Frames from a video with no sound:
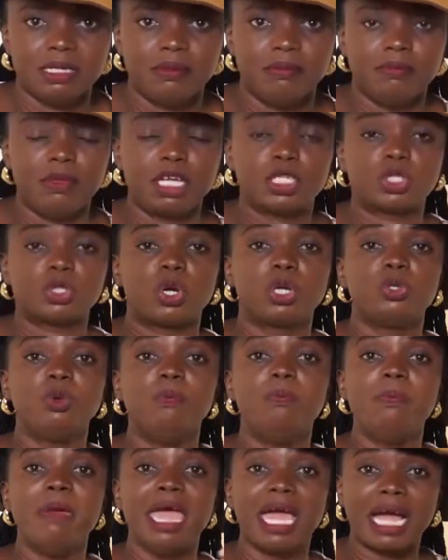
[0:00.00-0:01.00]
Make sure you
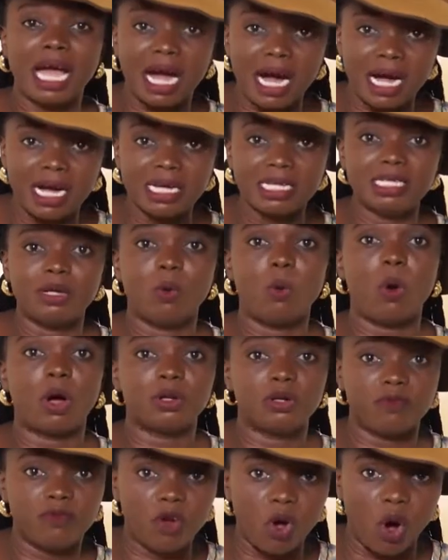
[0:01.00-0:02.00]
make the
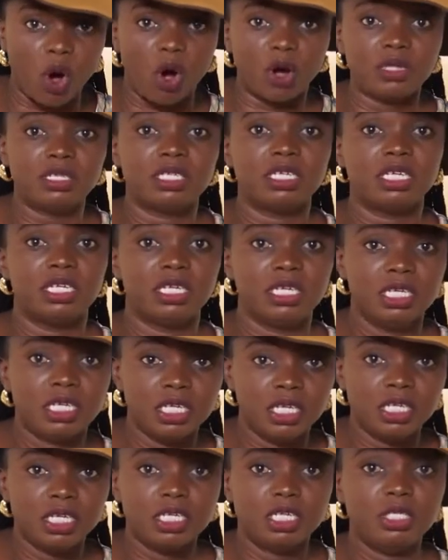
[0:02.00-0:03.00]
Word of God
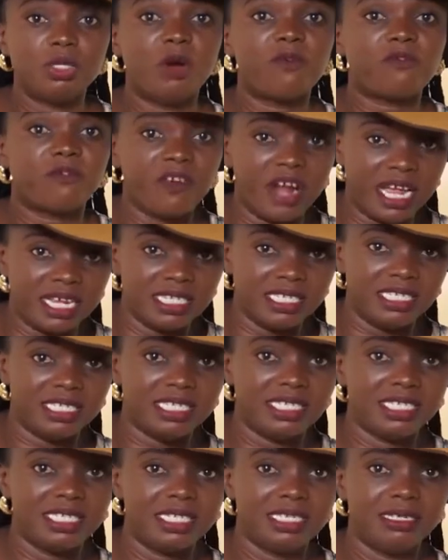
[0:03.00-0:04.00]
your friend.
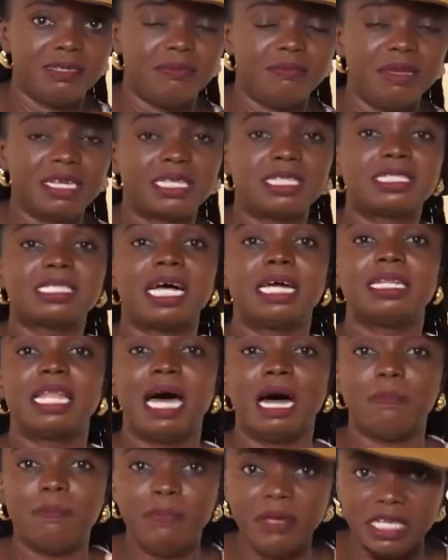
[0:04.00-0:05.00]
Make it an
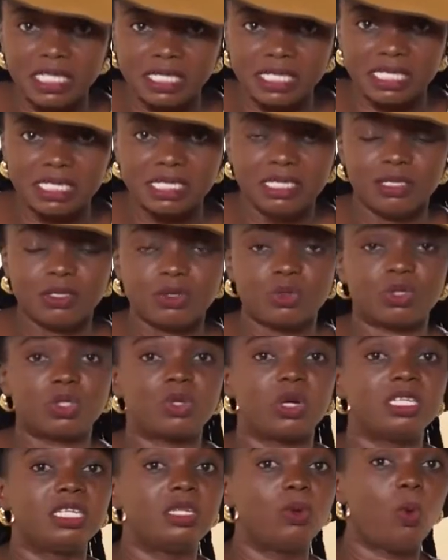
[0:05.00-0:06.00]
habit to
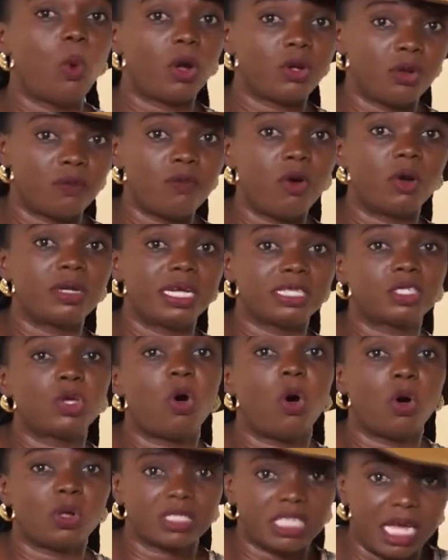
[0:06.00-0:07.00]
study the Word of God at
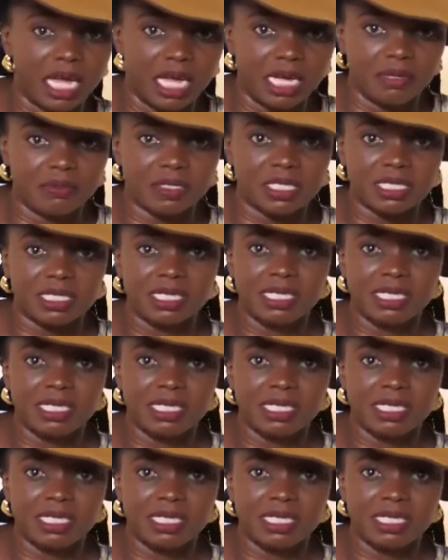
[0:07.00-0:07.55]
all times.